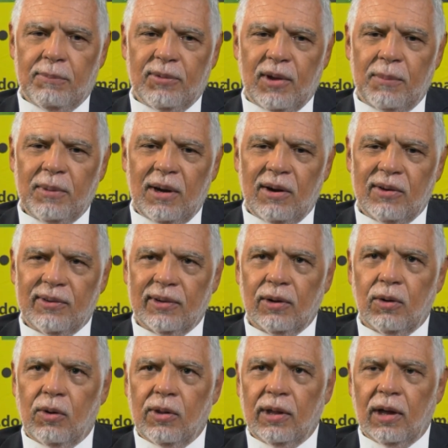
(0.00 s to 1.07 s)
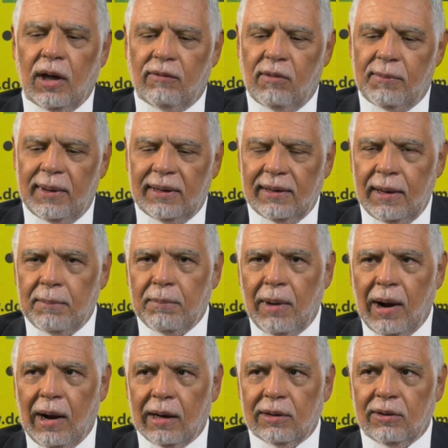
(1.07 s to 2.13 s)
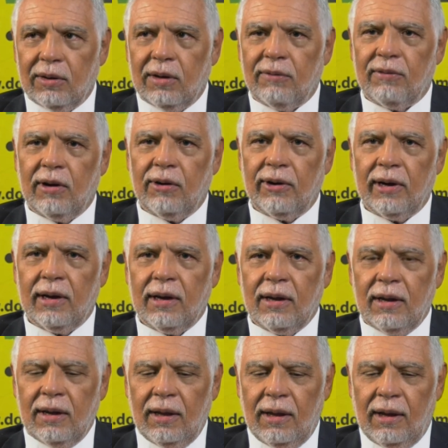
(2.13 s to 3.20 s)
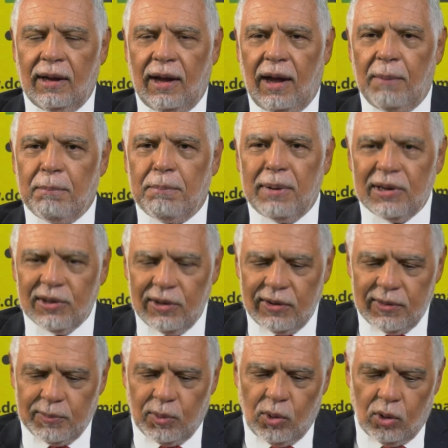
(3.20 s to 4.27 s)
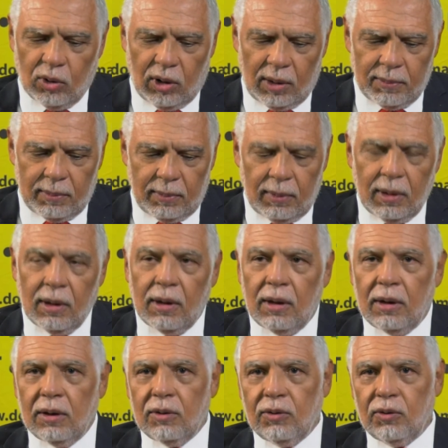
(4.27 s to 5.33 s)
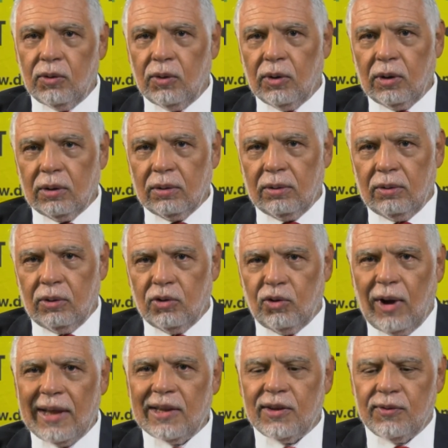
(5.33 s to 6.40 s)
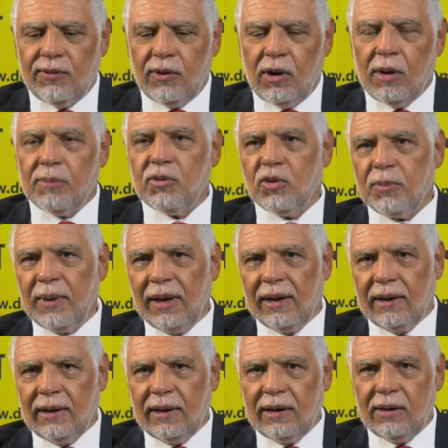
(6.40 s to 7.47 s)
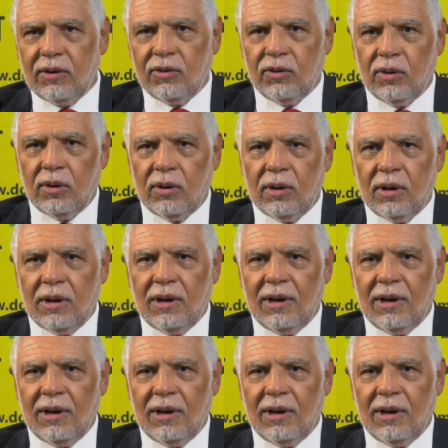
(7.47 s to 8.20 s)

some years ago, the government embarked on a very ambitious program to transform Jamaica into